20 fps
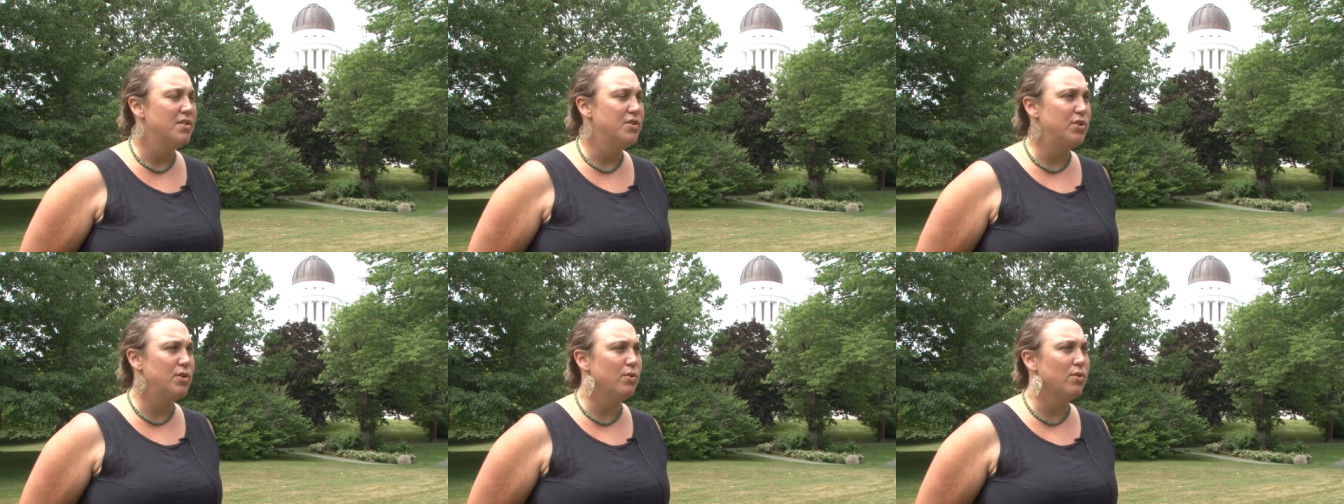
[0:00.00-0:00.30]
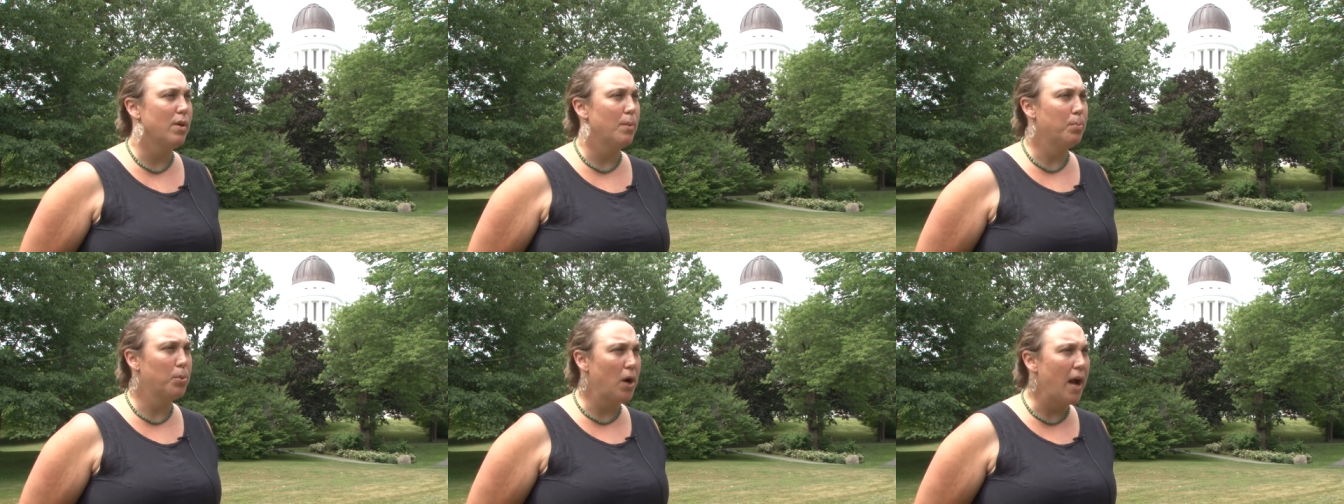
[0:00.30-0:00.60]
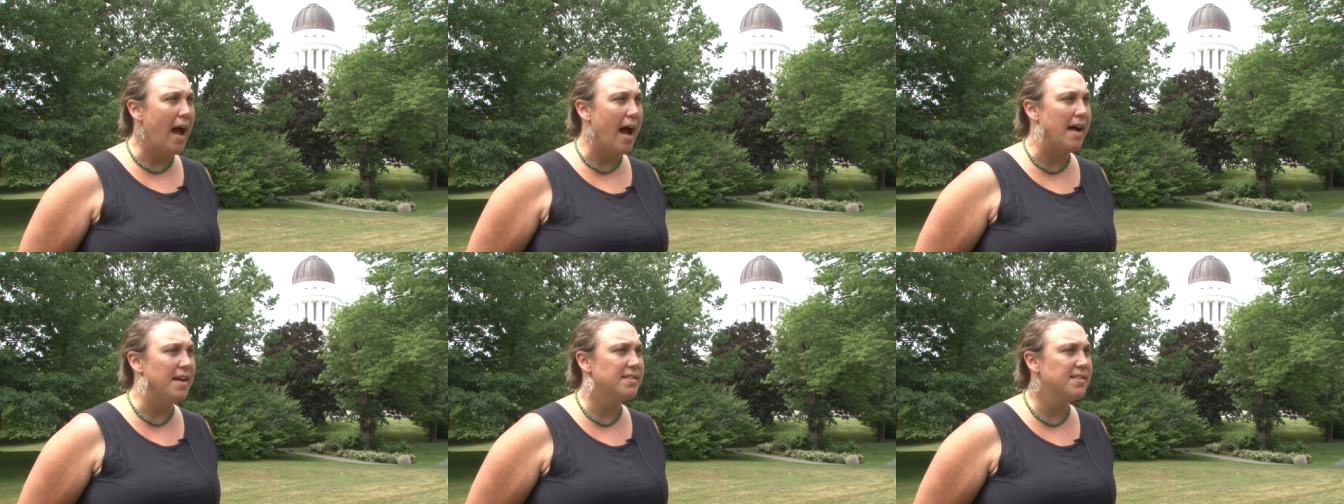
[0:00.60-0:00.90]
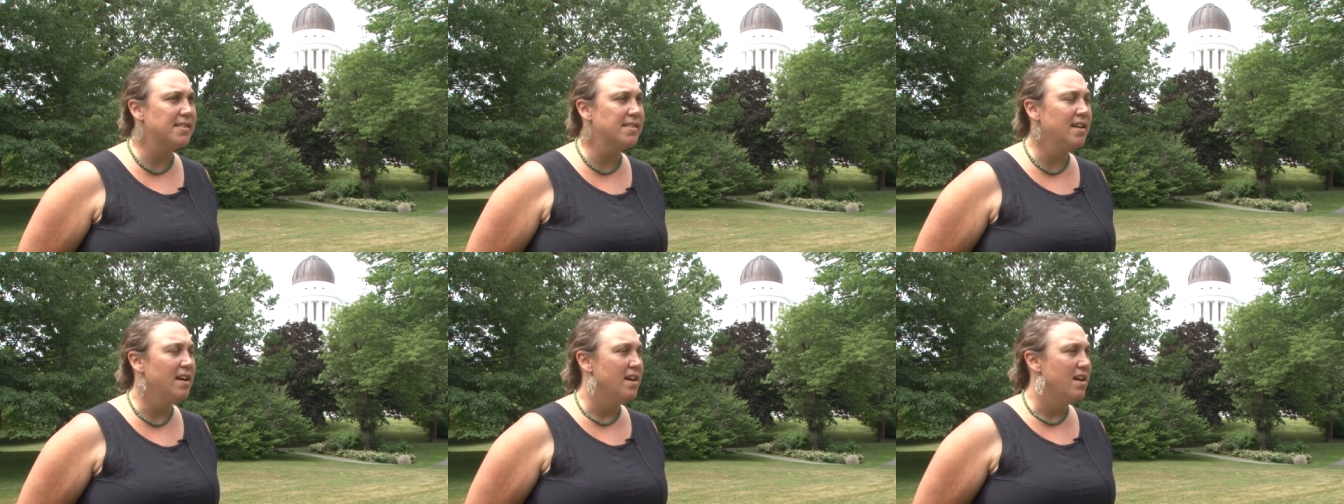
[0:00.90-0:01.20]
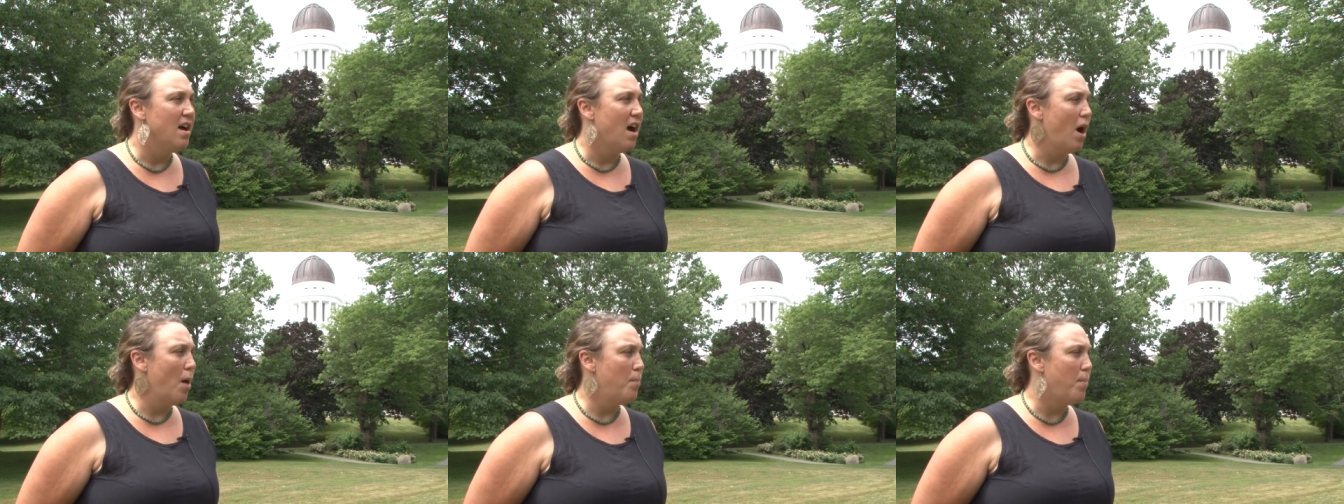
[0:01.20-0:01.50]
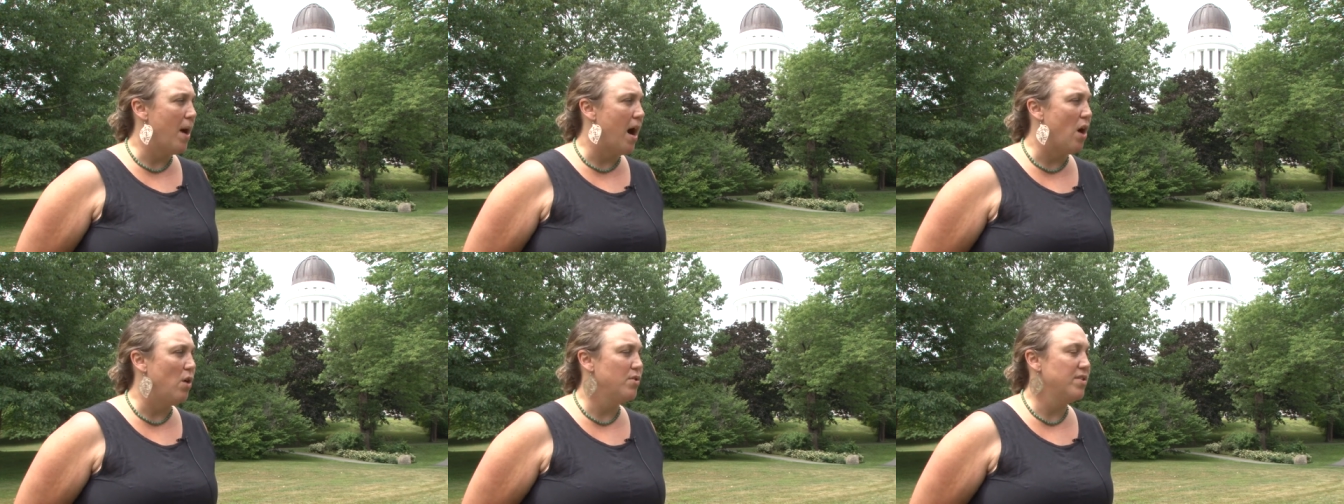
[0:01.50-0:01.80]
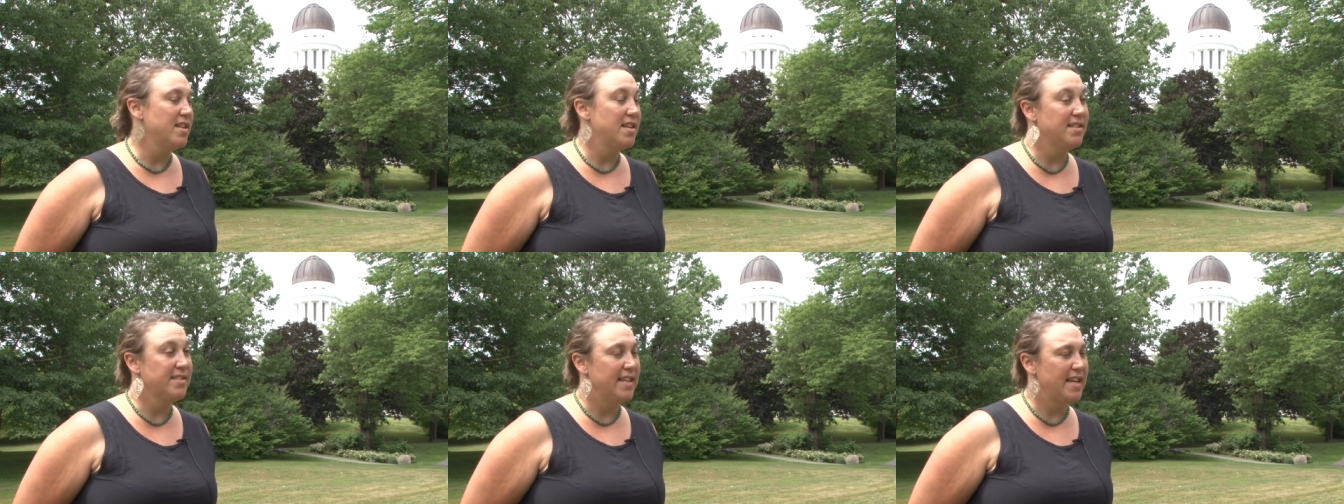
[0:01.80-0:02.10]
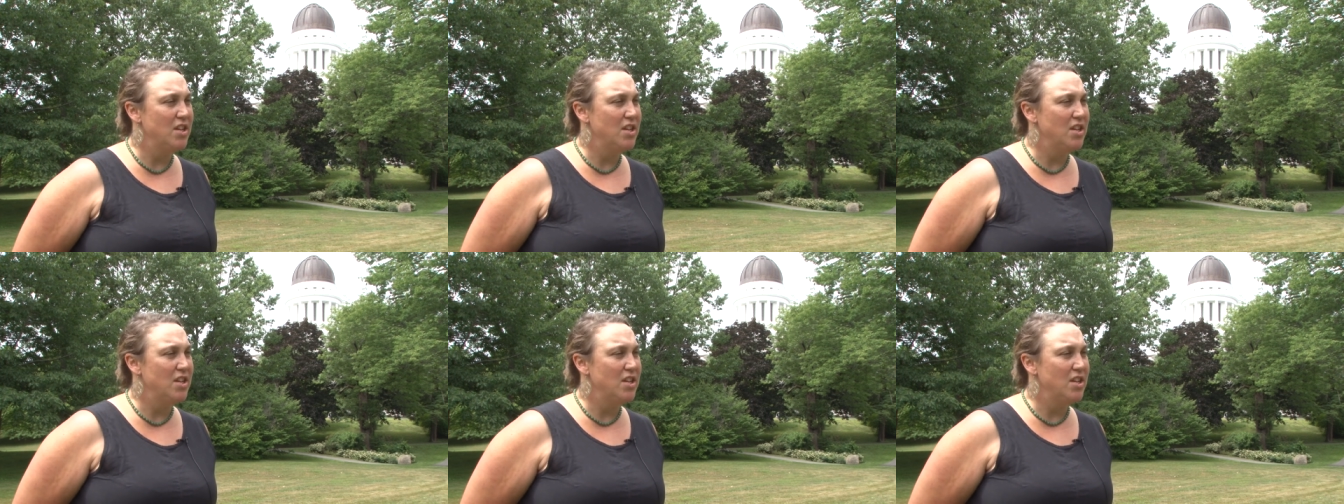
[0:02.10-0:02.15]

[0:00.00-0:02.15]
to the press about these